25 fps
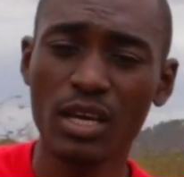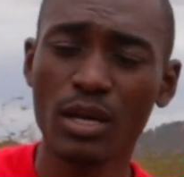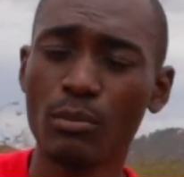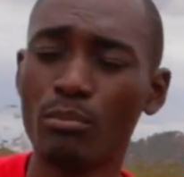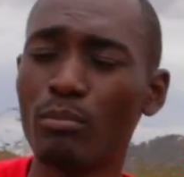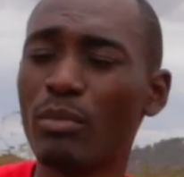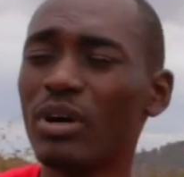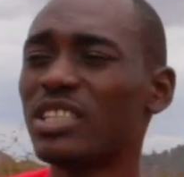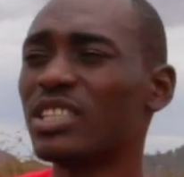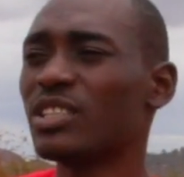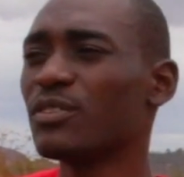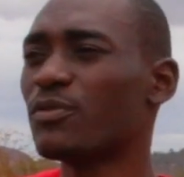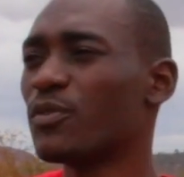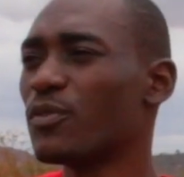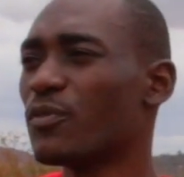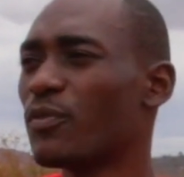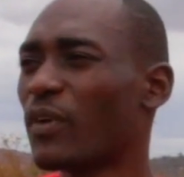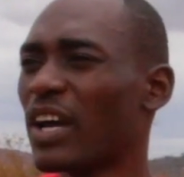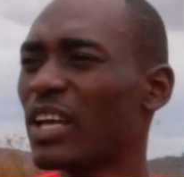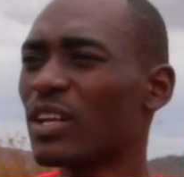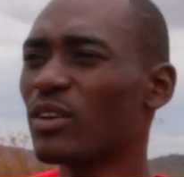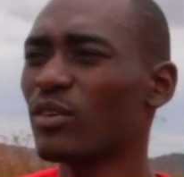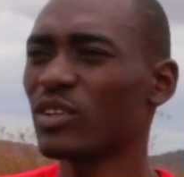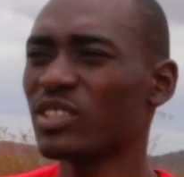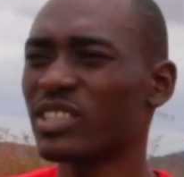But if you
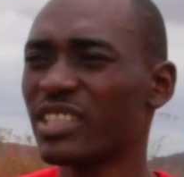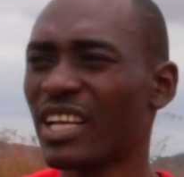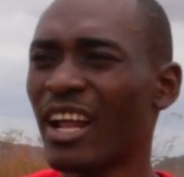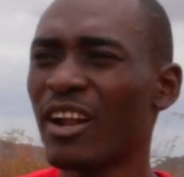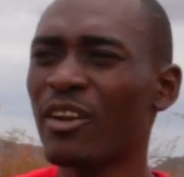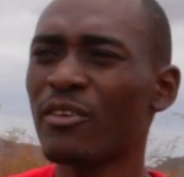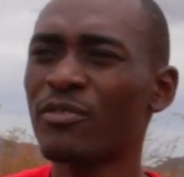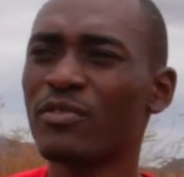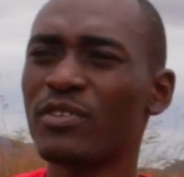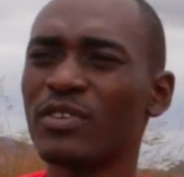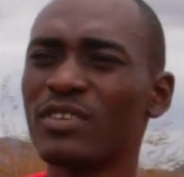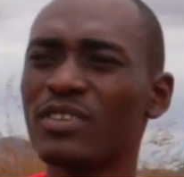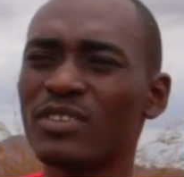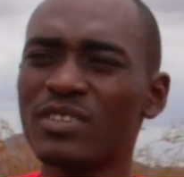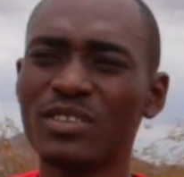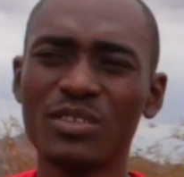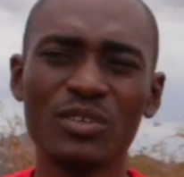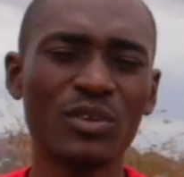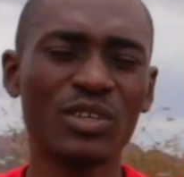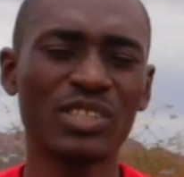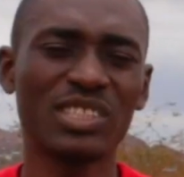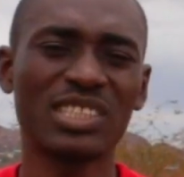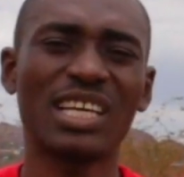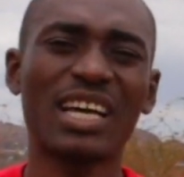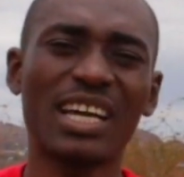find yourself you
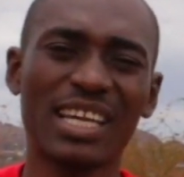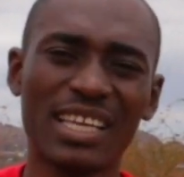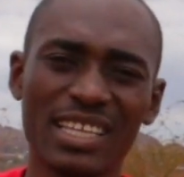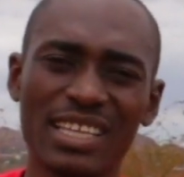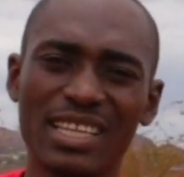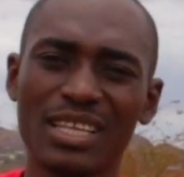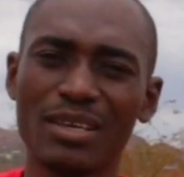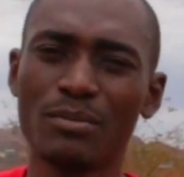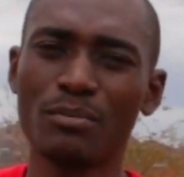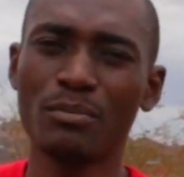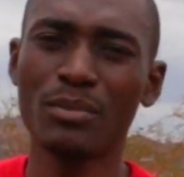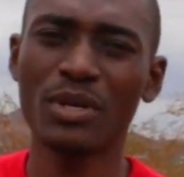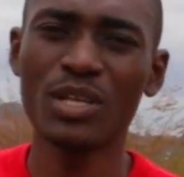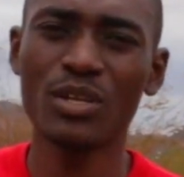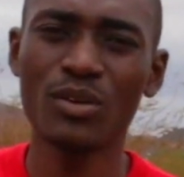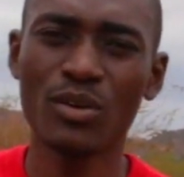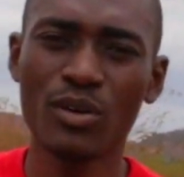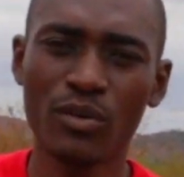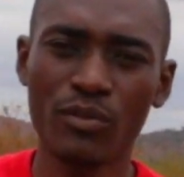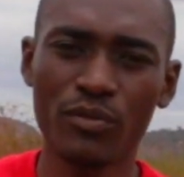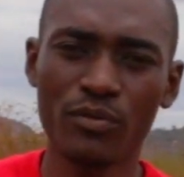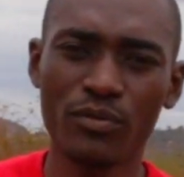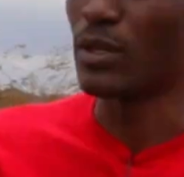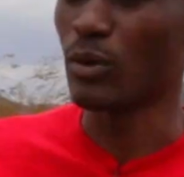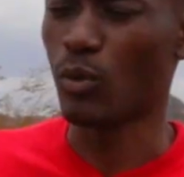are stuck in the middle
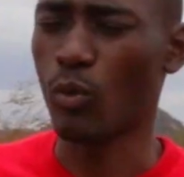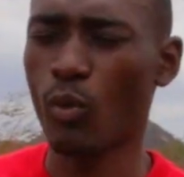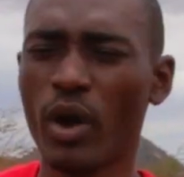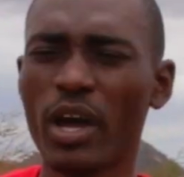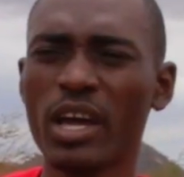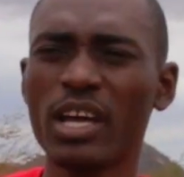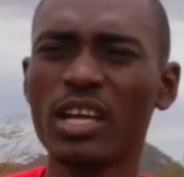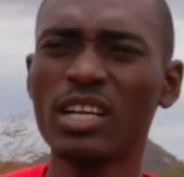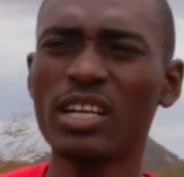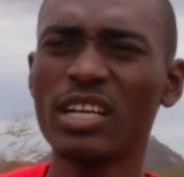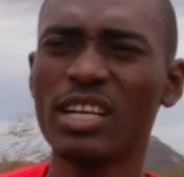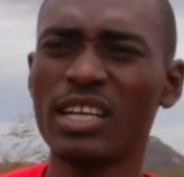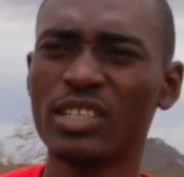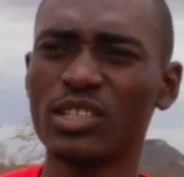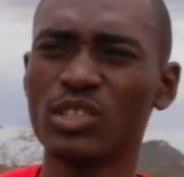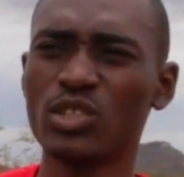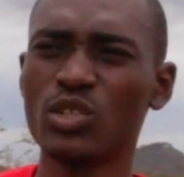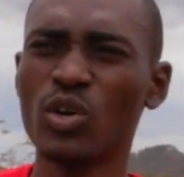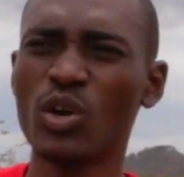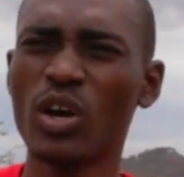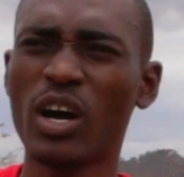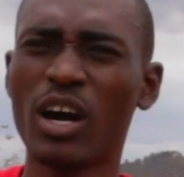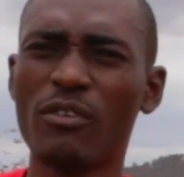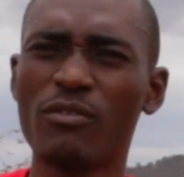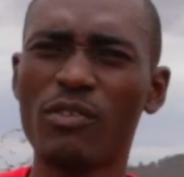of the wild and you
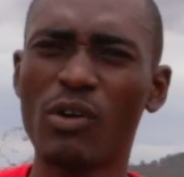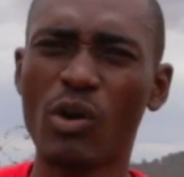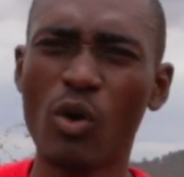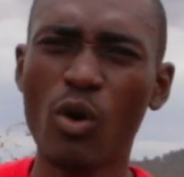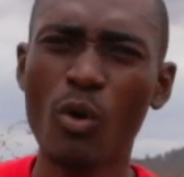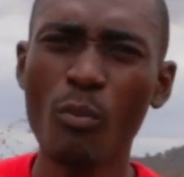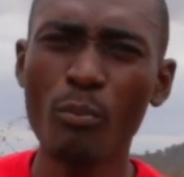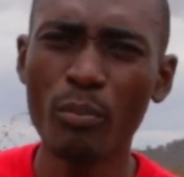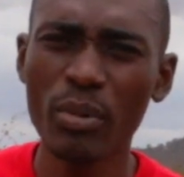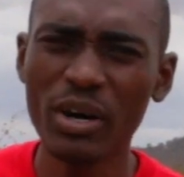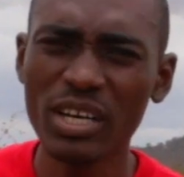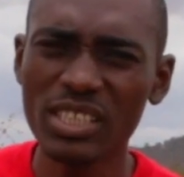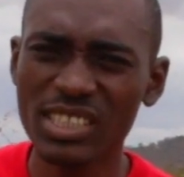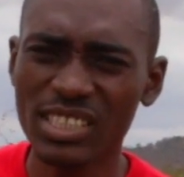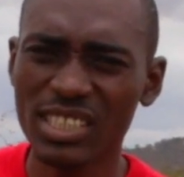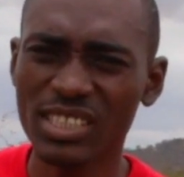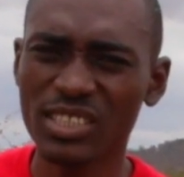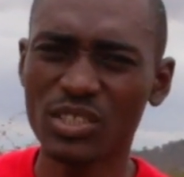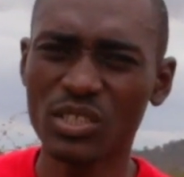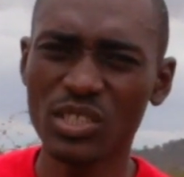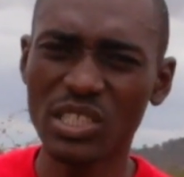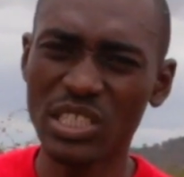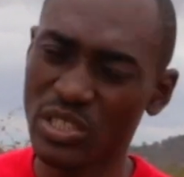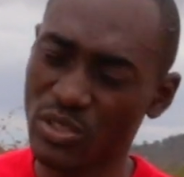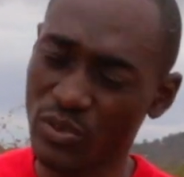don't have a compass and
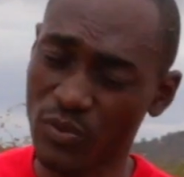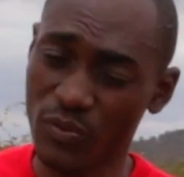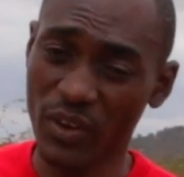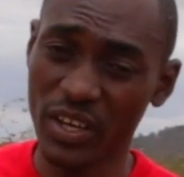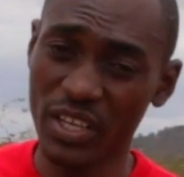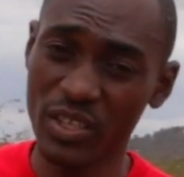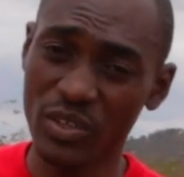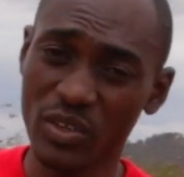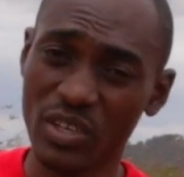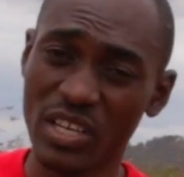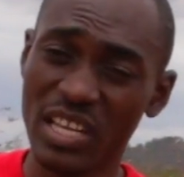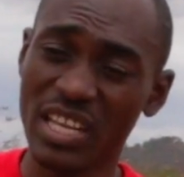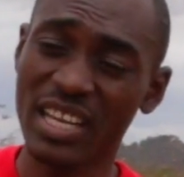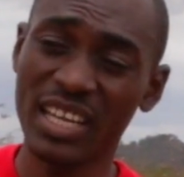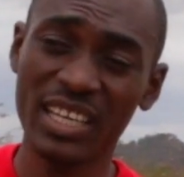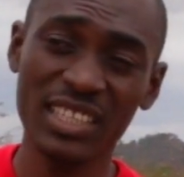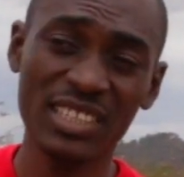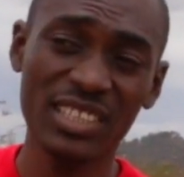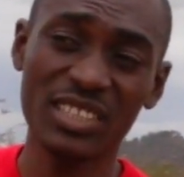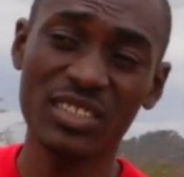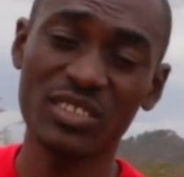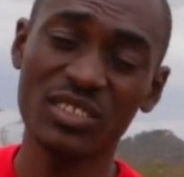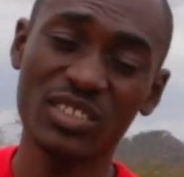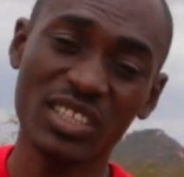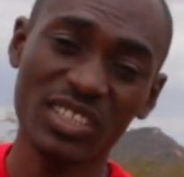you need to find the
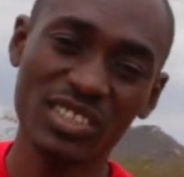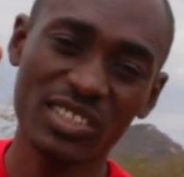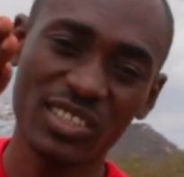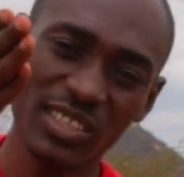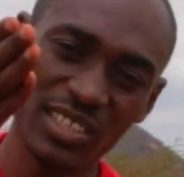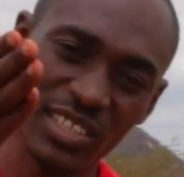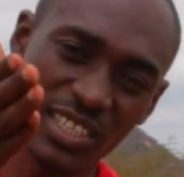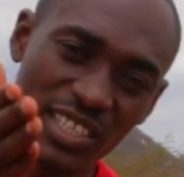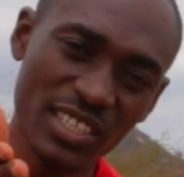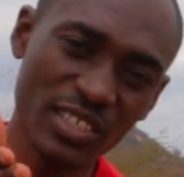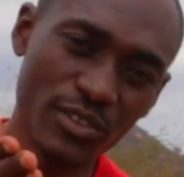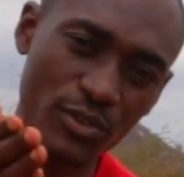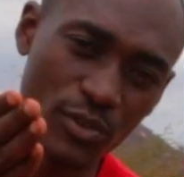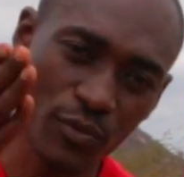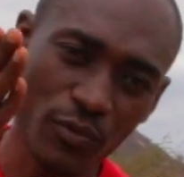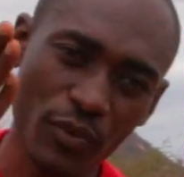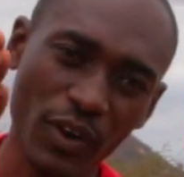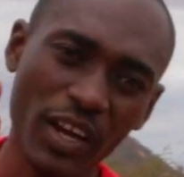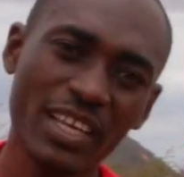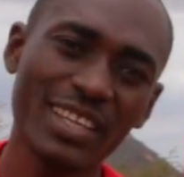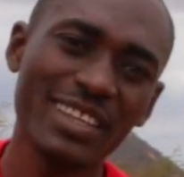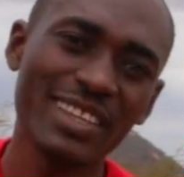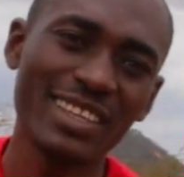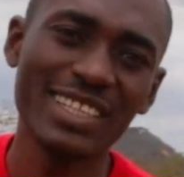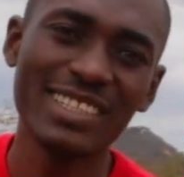direction, just need to
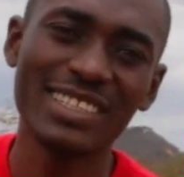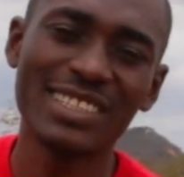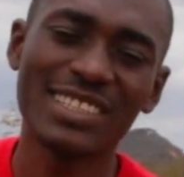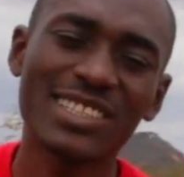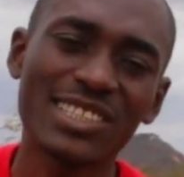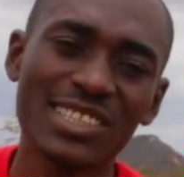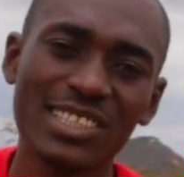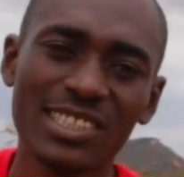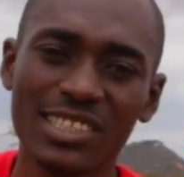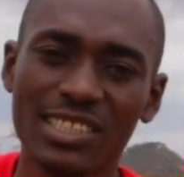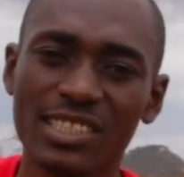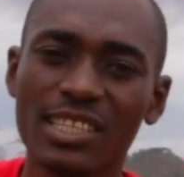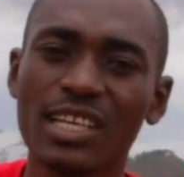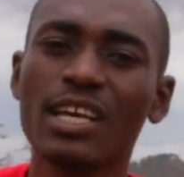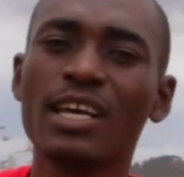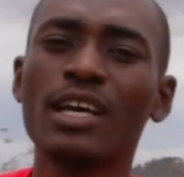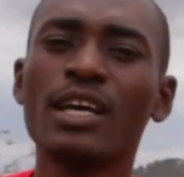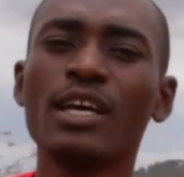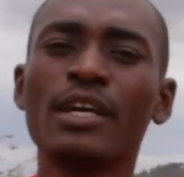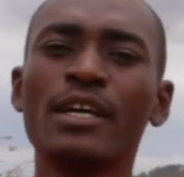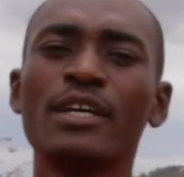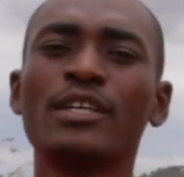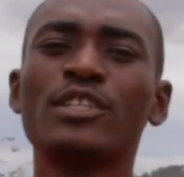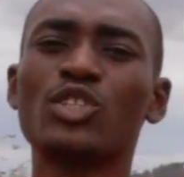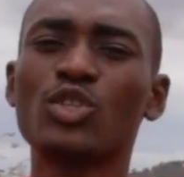find the trees.
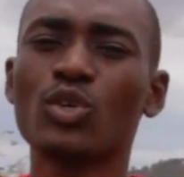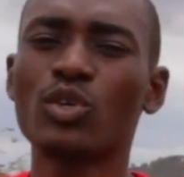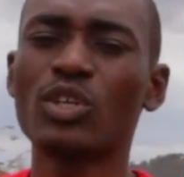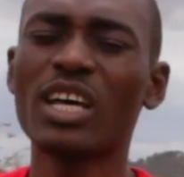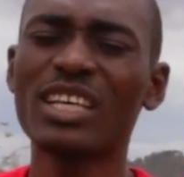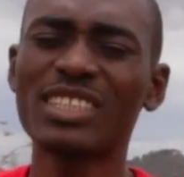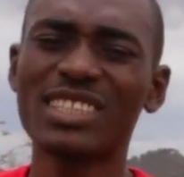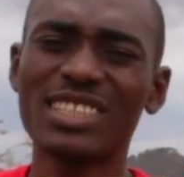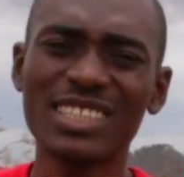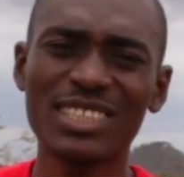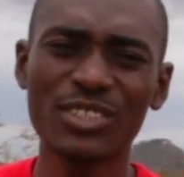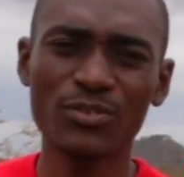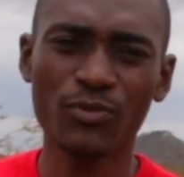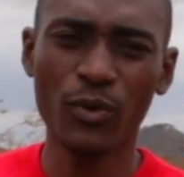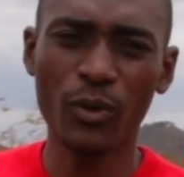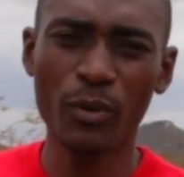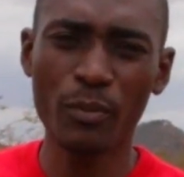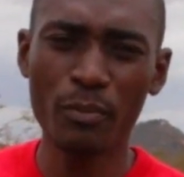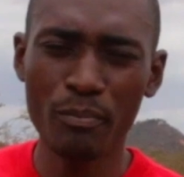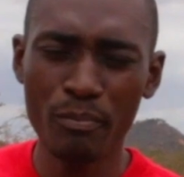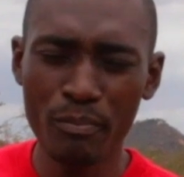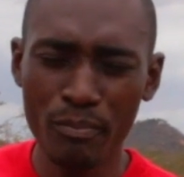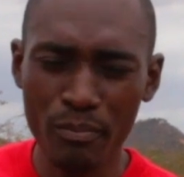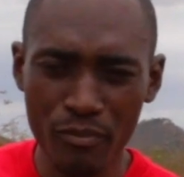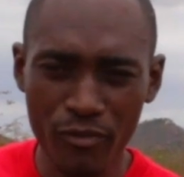So that's it from
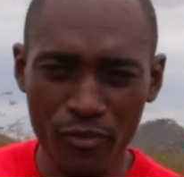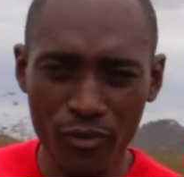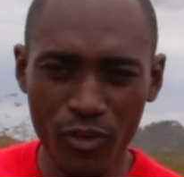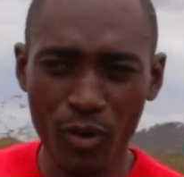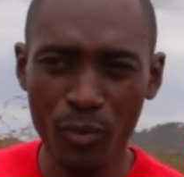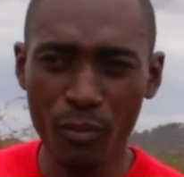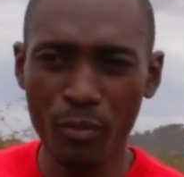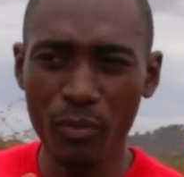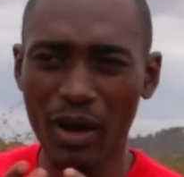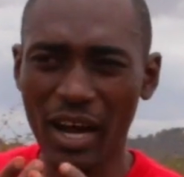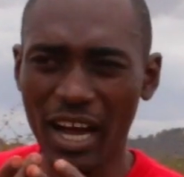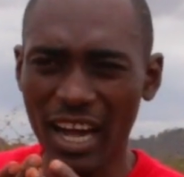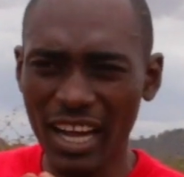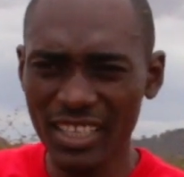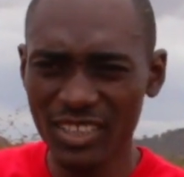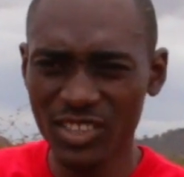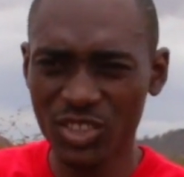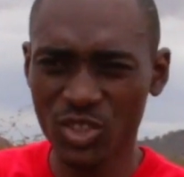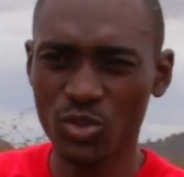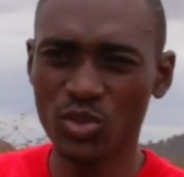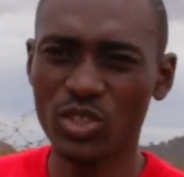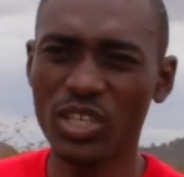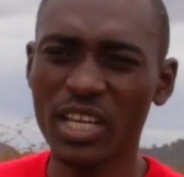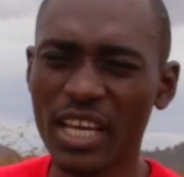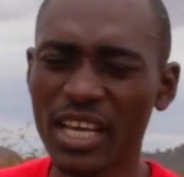us
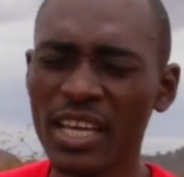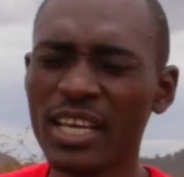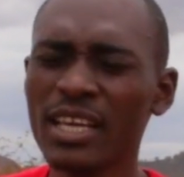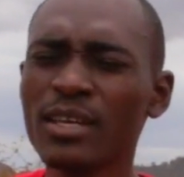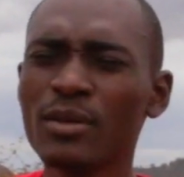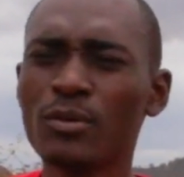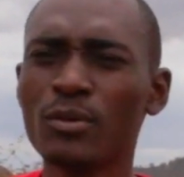today.